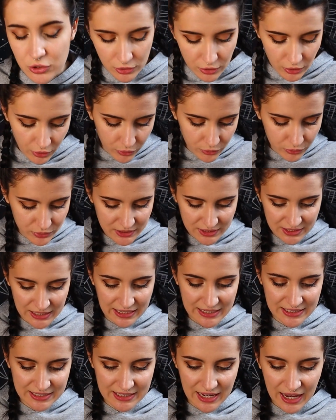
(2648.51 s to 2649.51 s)
your own
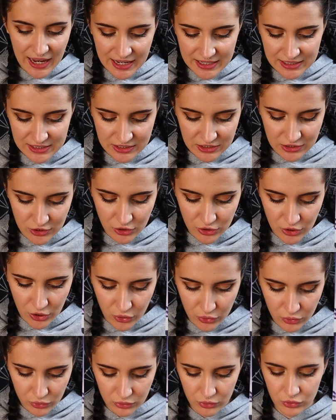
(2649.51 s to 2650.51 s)
success, your
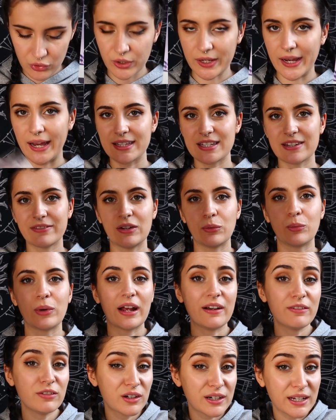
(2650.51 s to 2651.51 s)
own creativity,
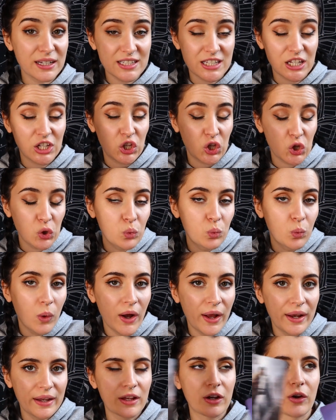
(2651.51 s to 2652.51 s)
whatever it is that you want.